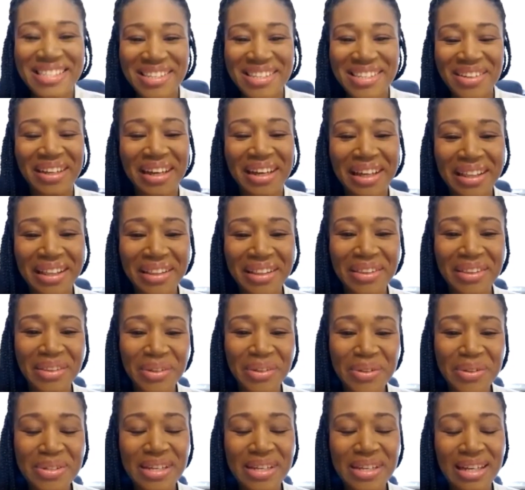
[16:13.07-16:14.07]
yeah,
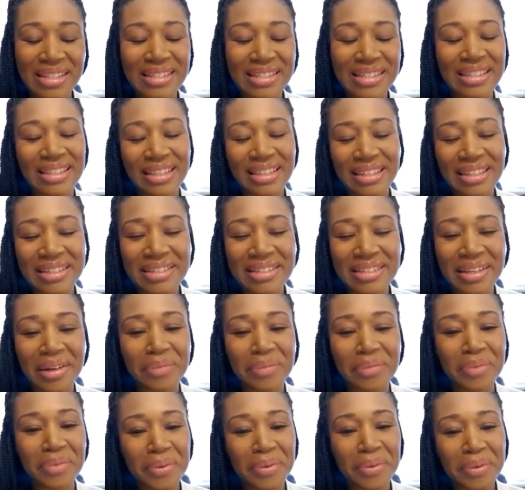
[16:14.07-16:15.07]
those kinds of things help
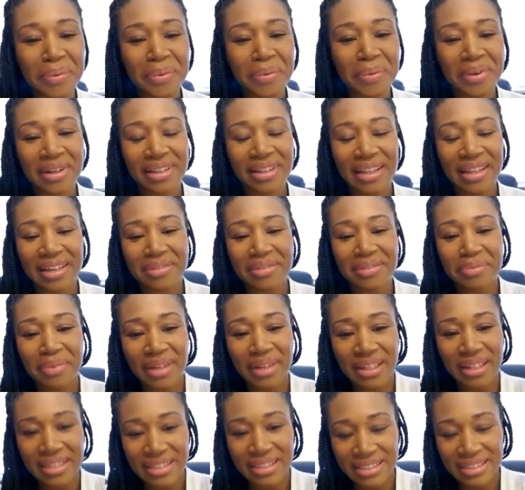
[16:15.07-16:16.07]
me with work-life
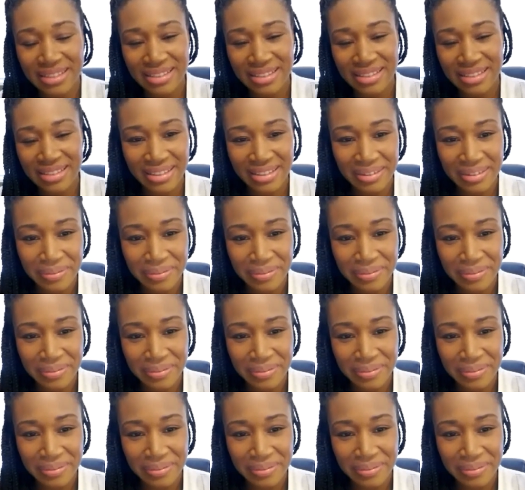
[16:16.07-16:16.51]
balance.